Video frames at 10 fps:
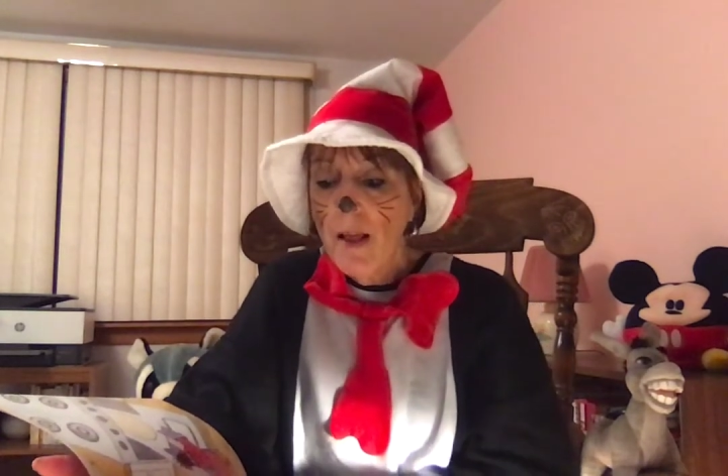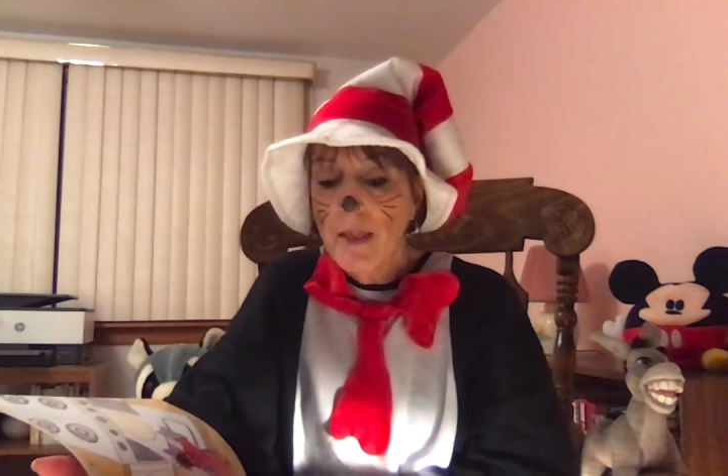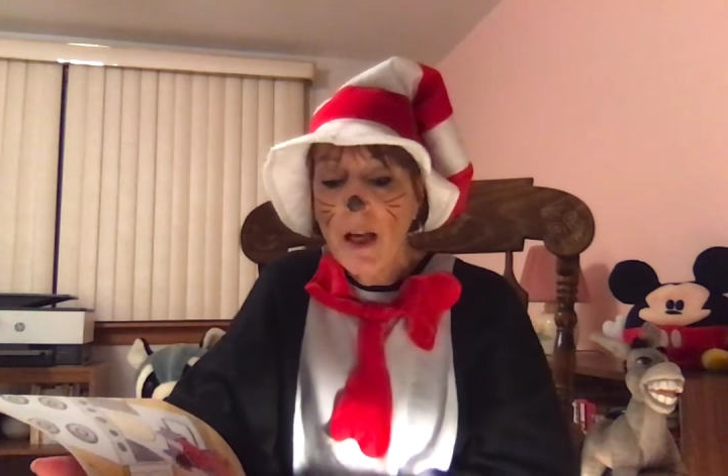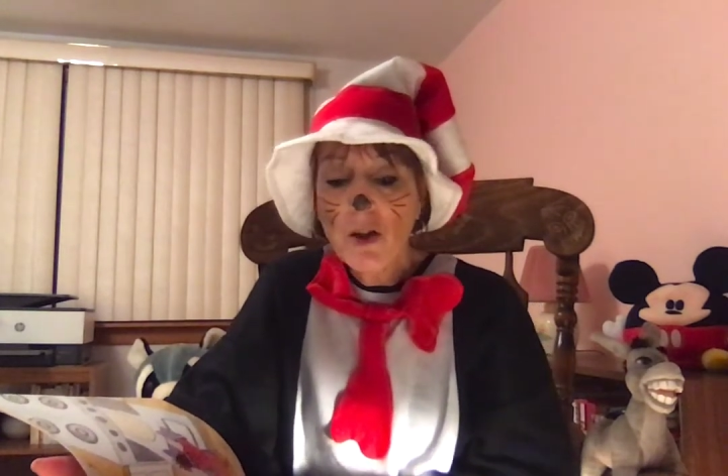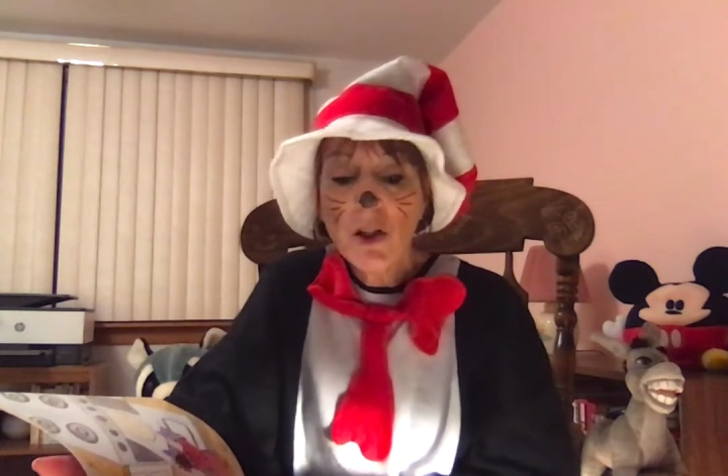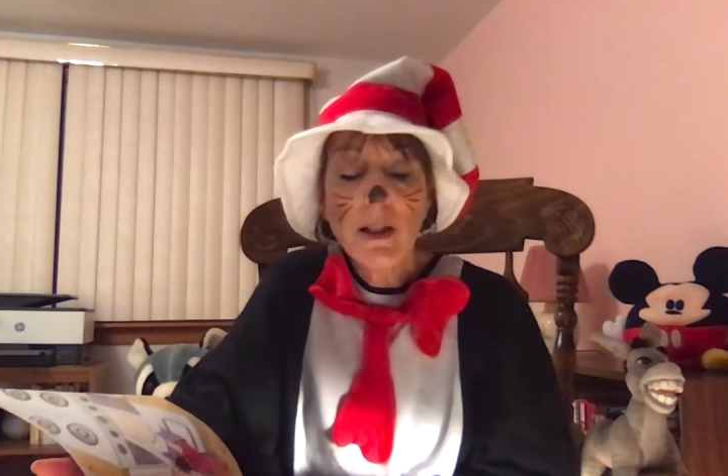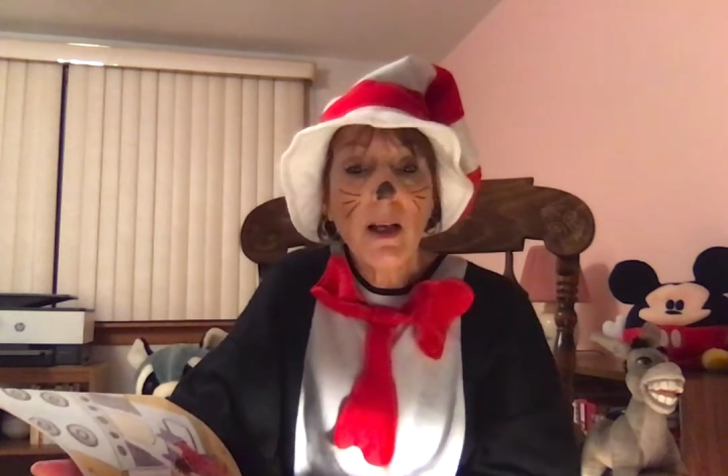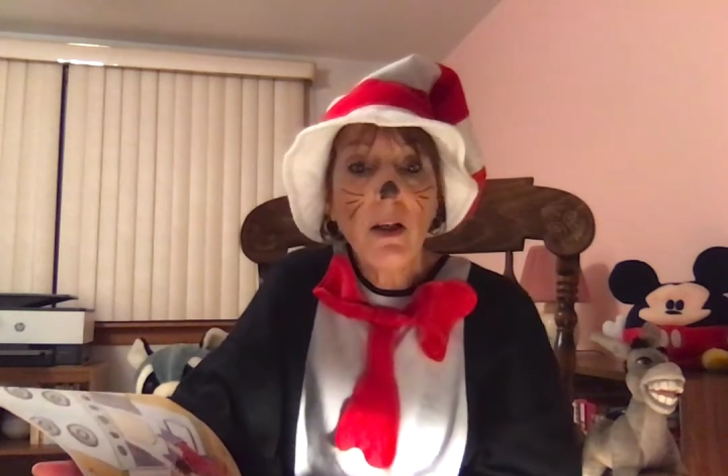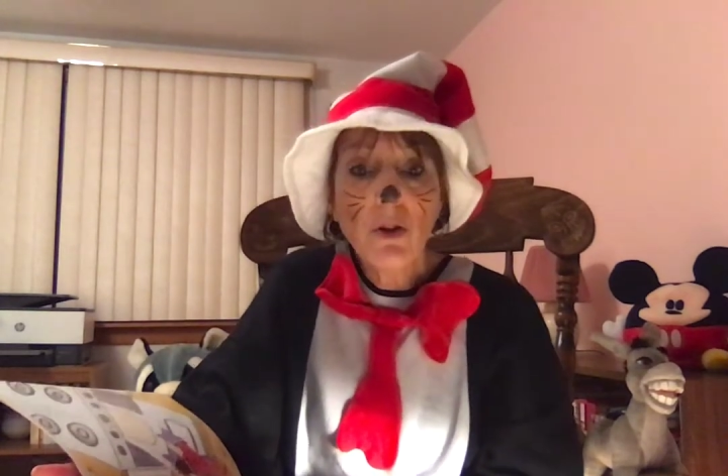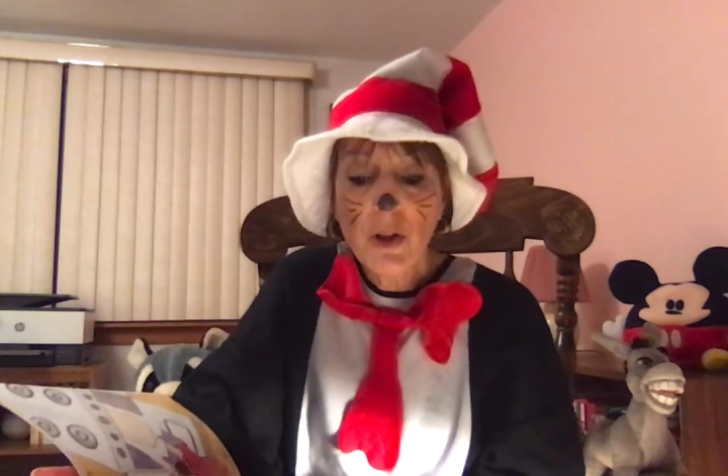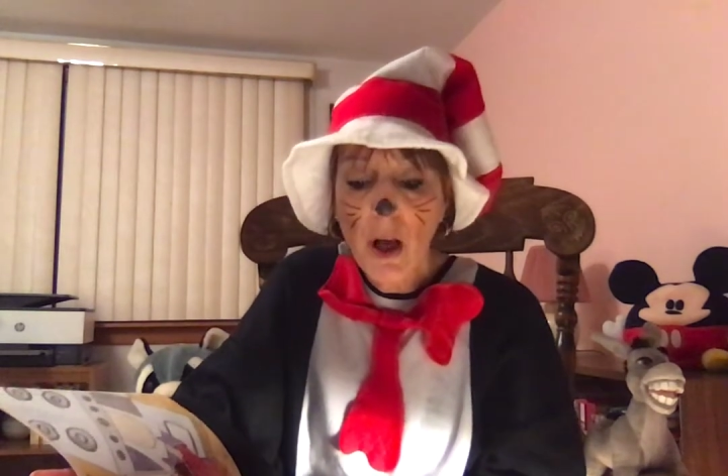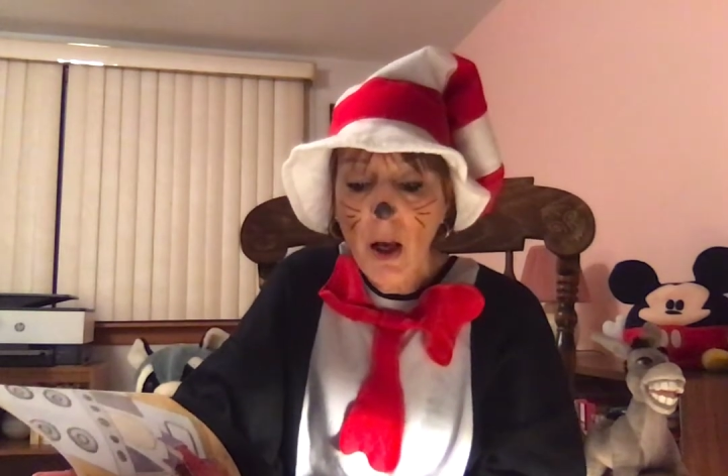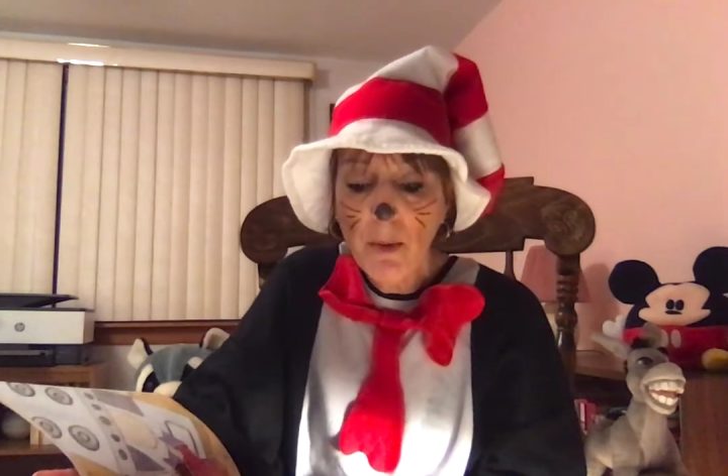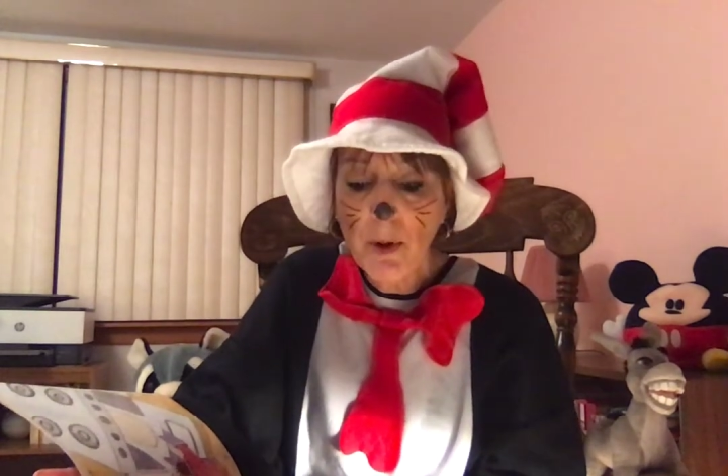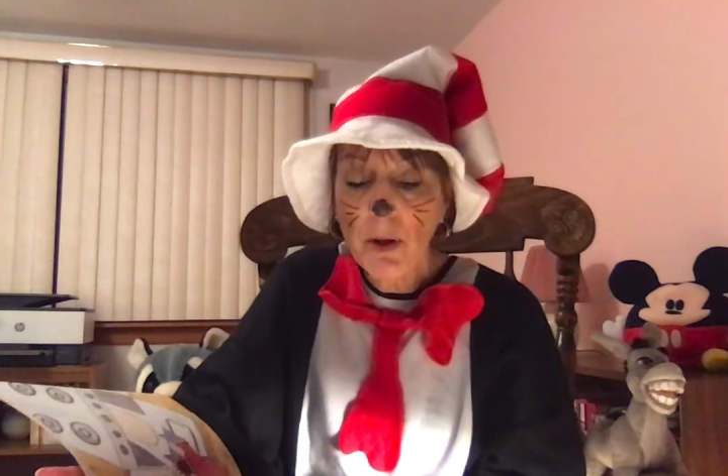Then she set her
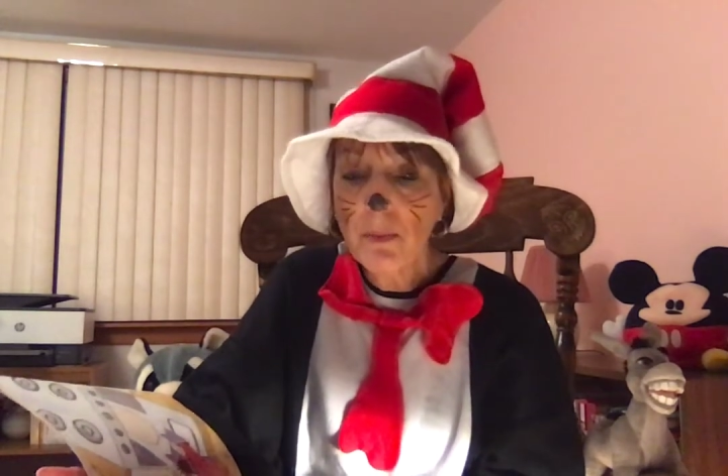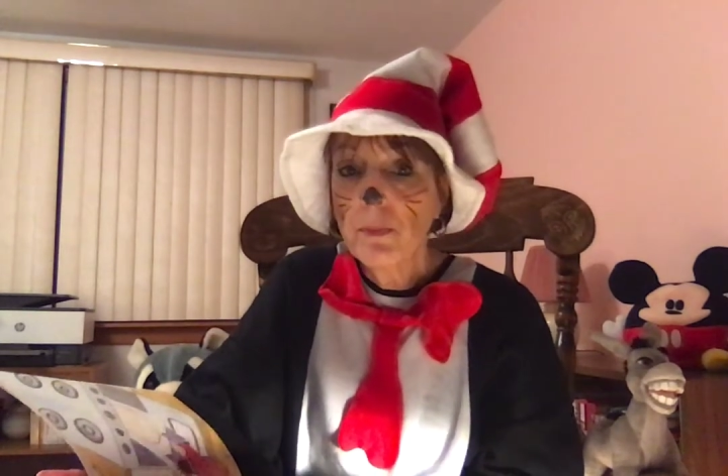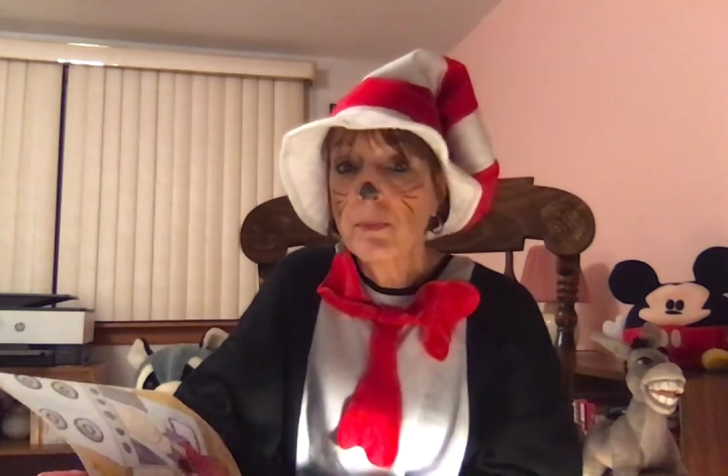timer.